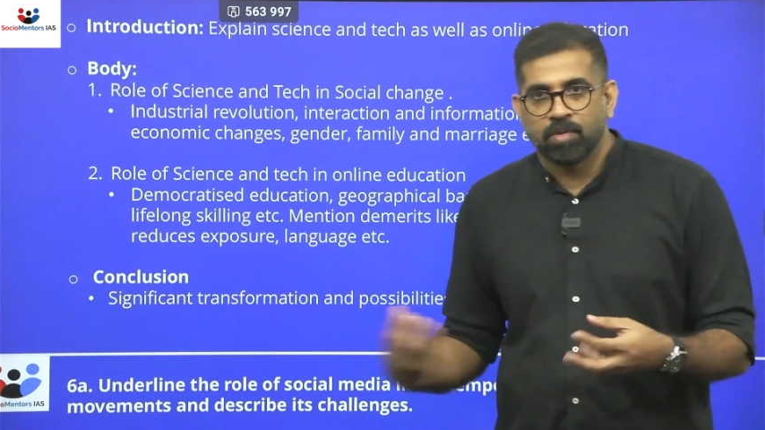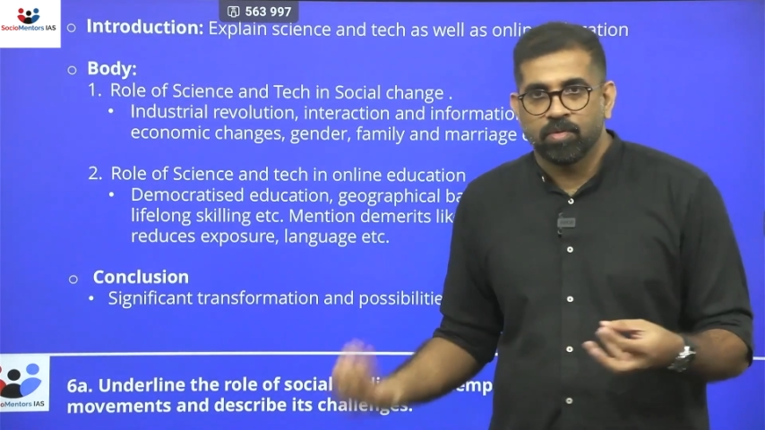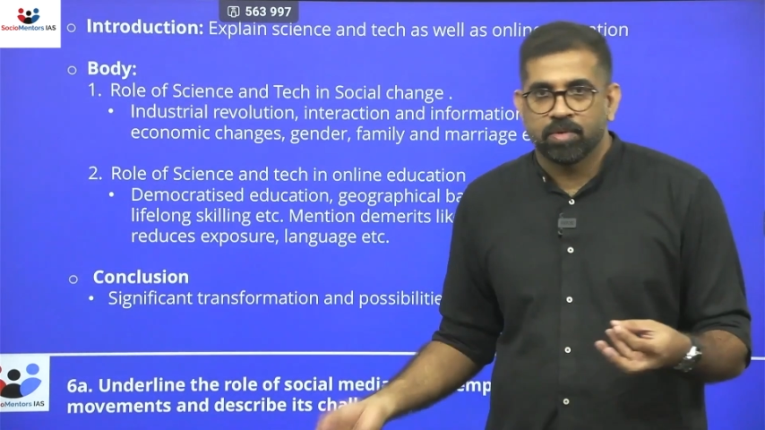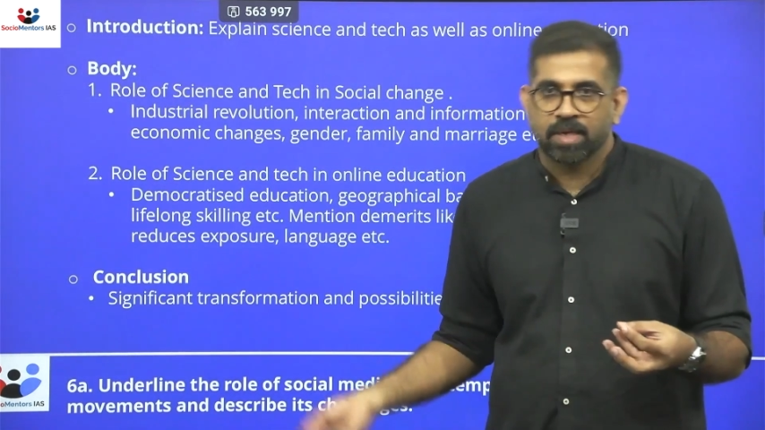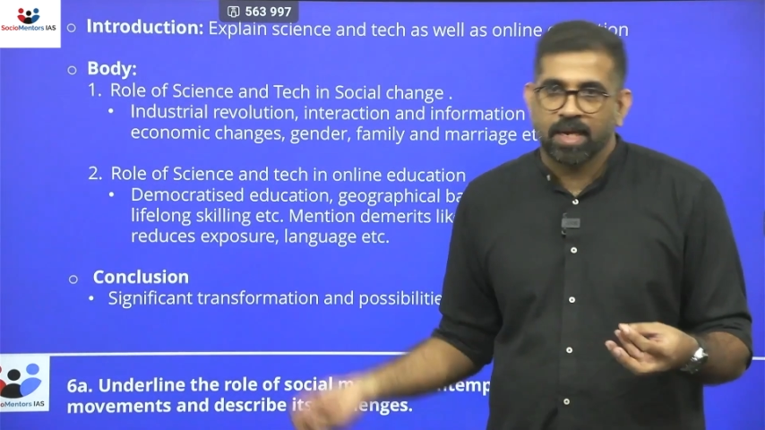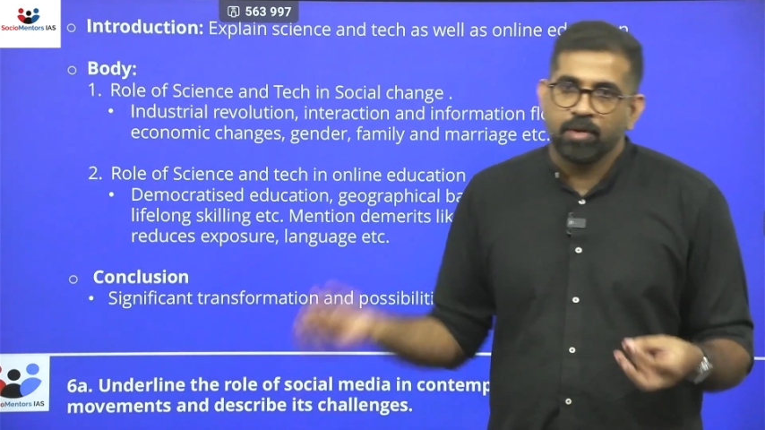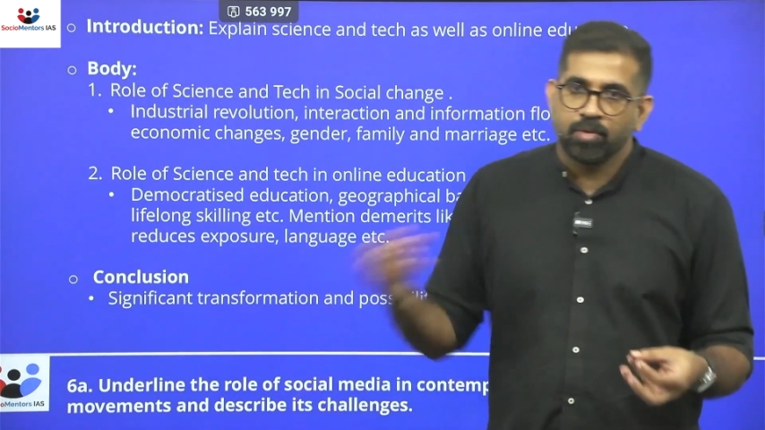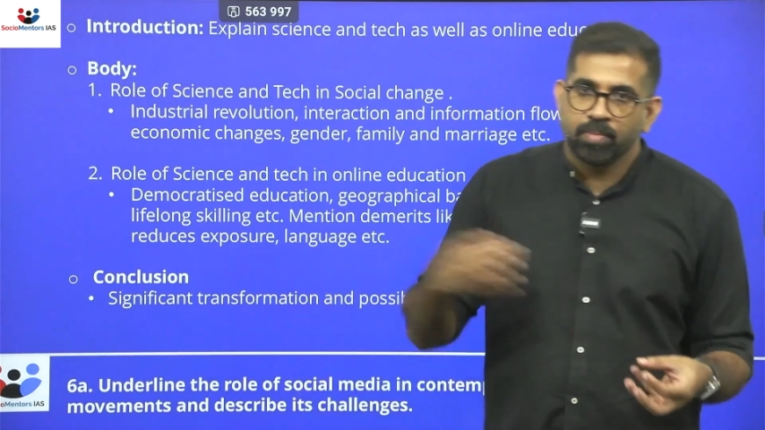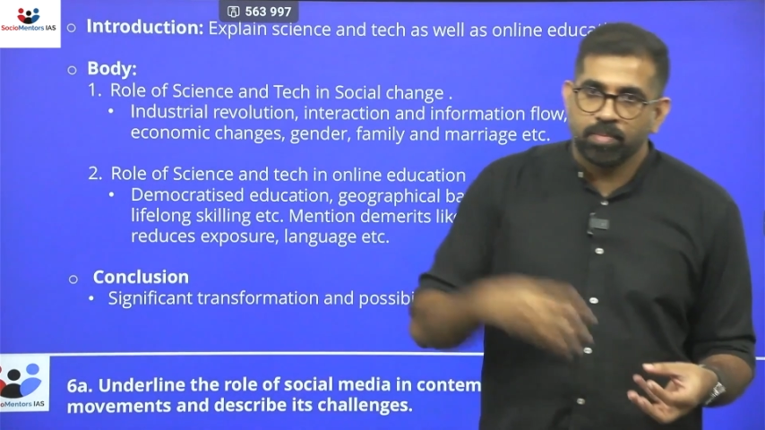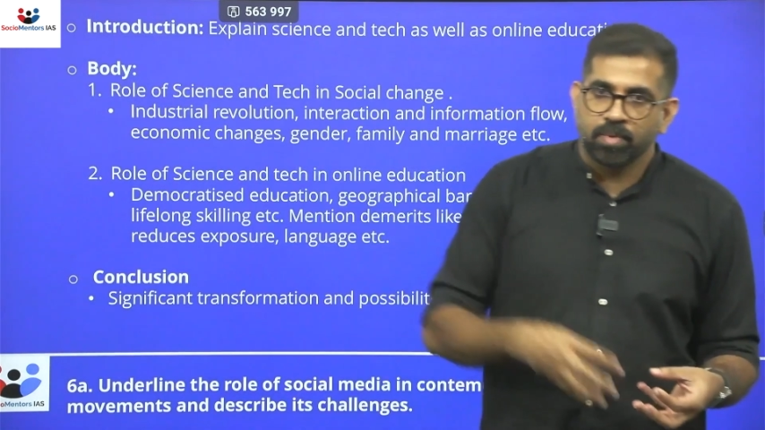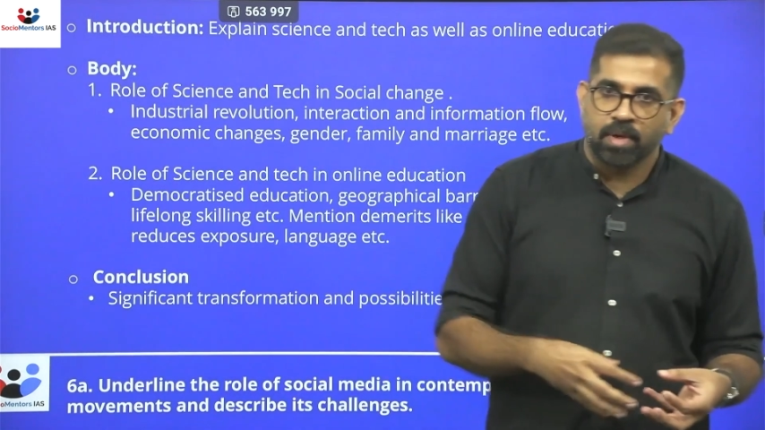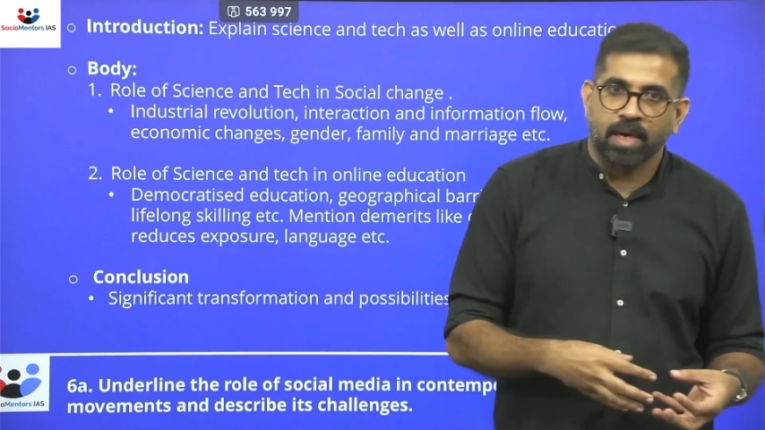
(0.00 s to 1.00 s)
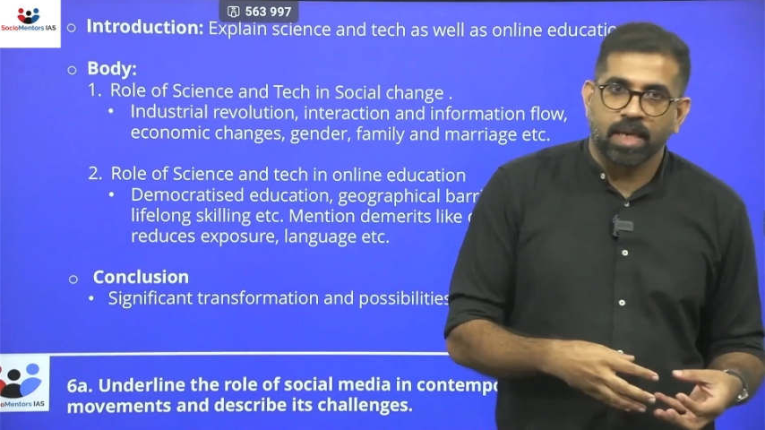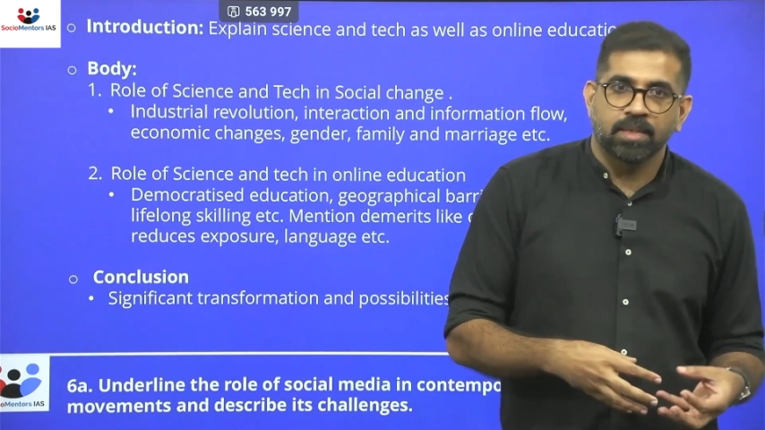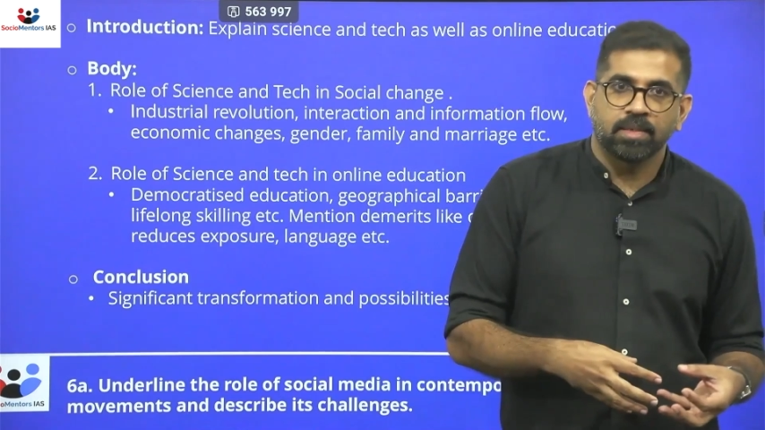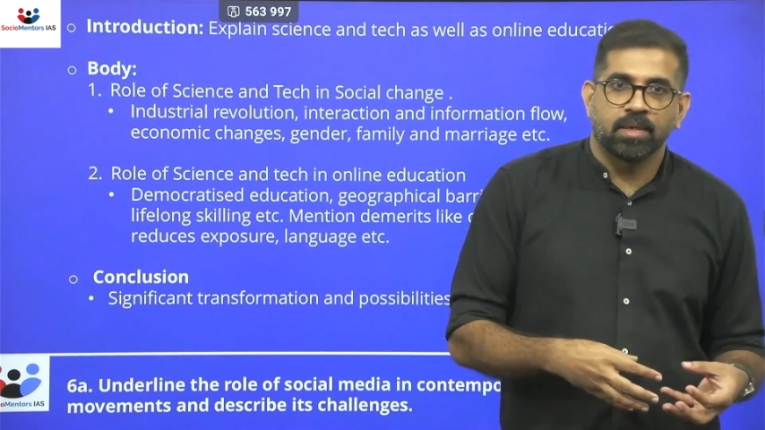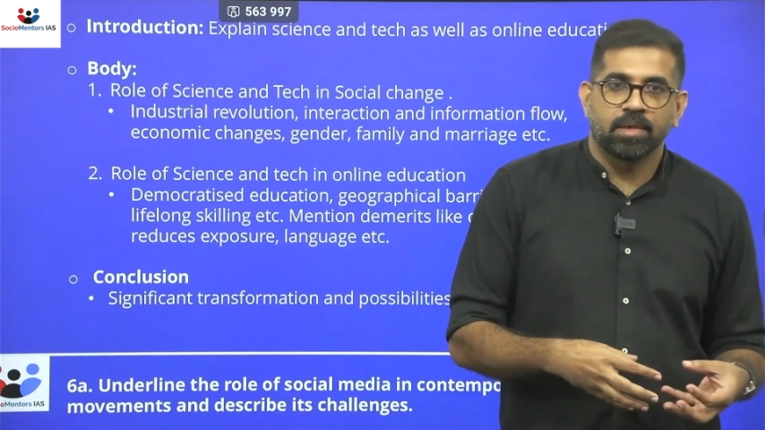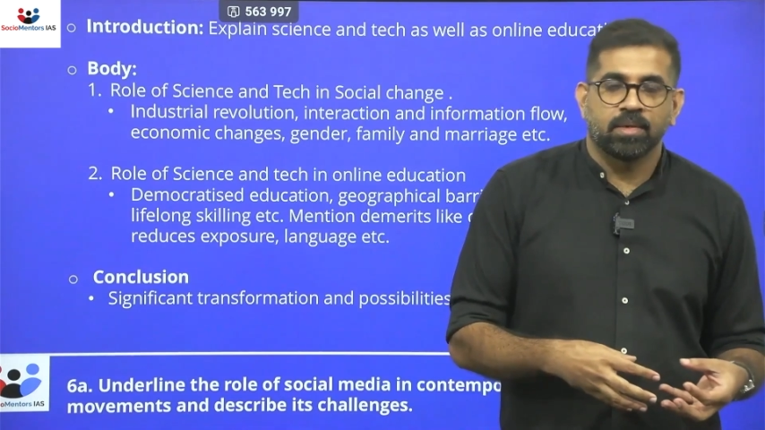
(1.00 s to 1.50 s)
you try to
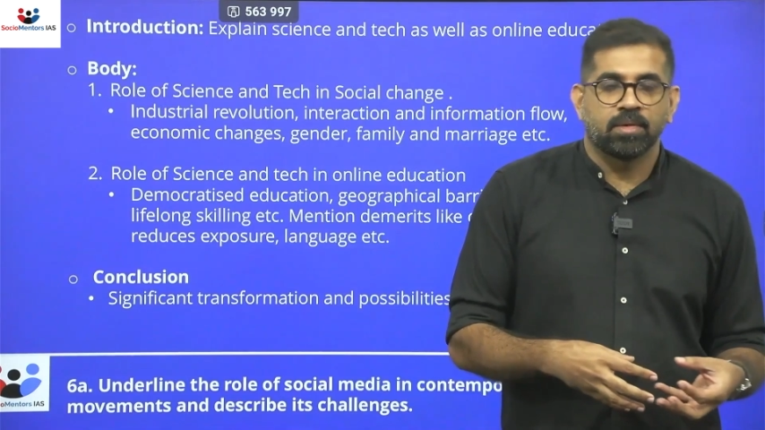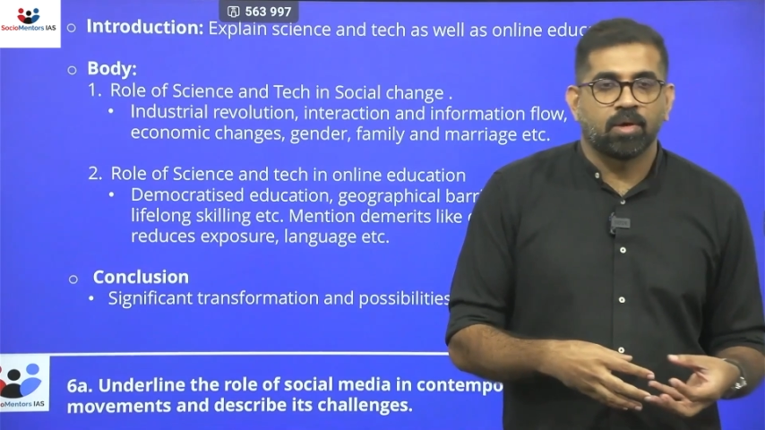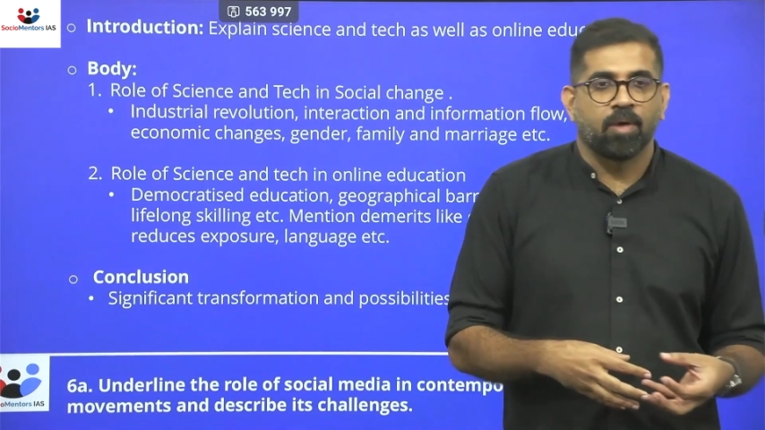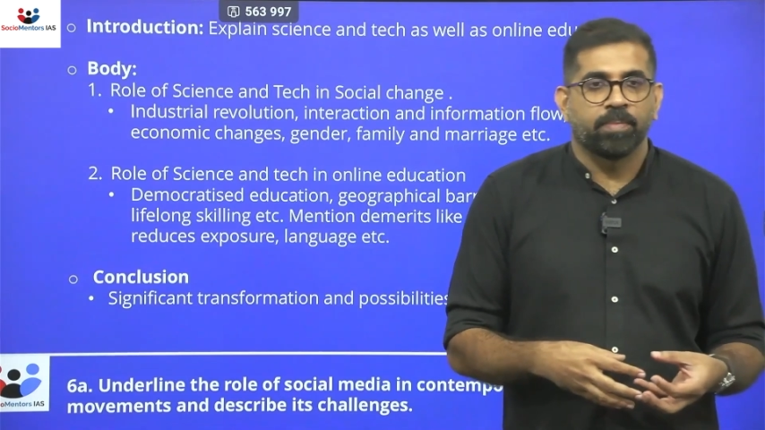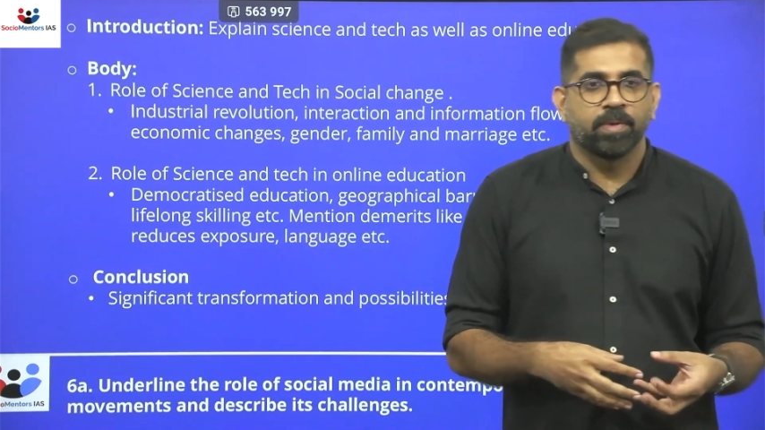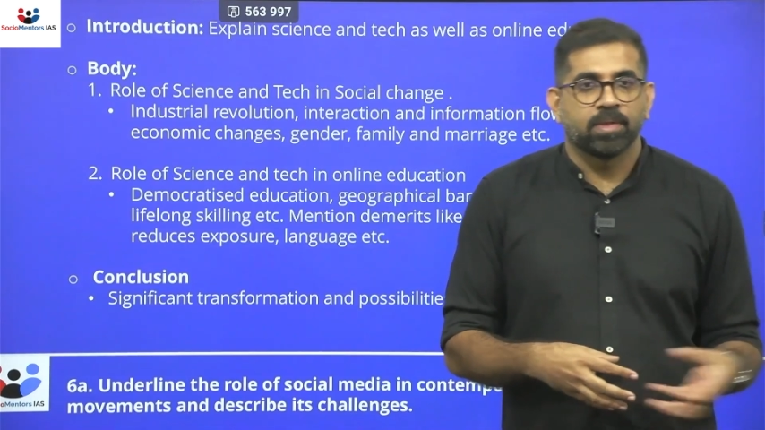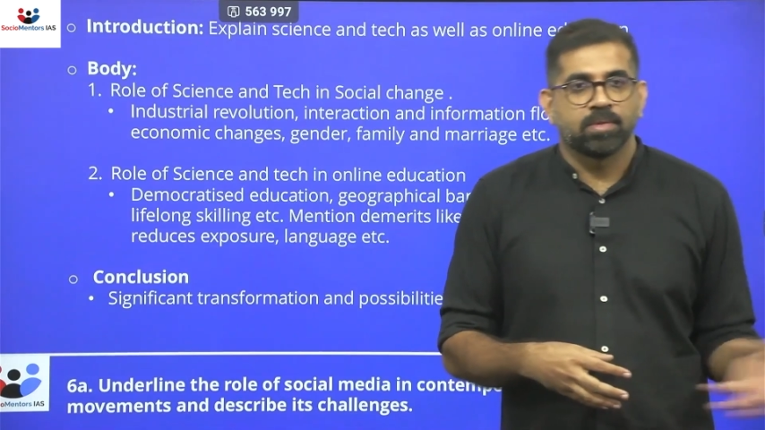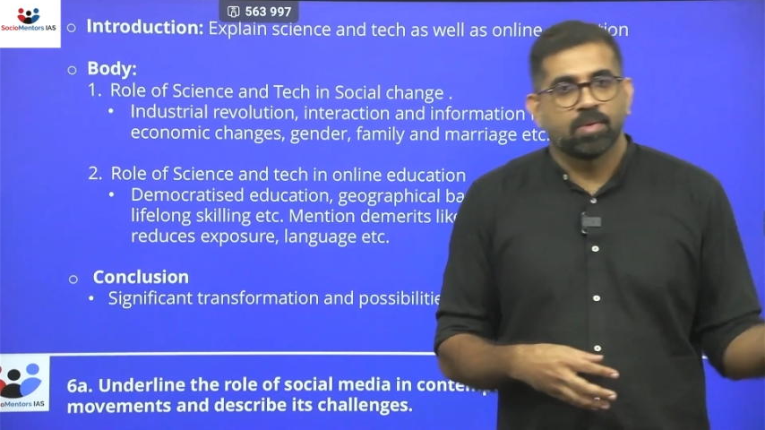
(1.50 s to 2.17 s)
connect the topics,